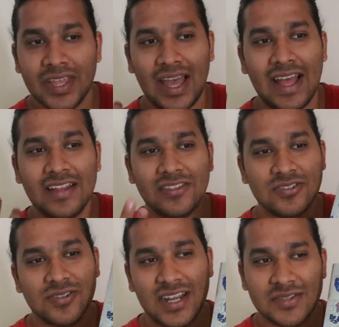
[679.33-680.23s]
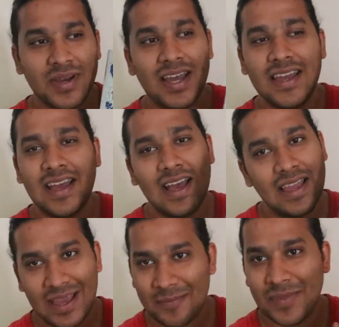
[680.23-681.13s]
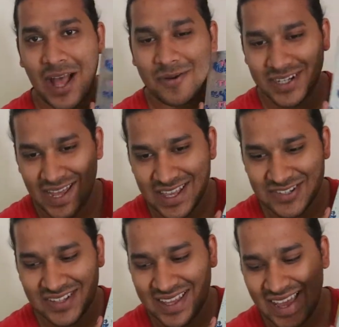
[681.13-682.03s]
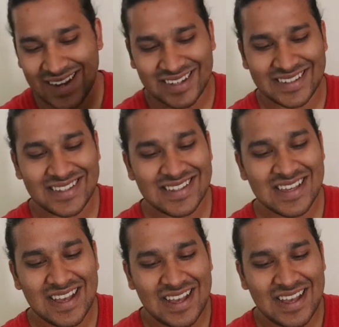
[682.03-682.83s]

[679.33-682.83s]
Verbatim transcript: and so that's why I am now attached to the characters,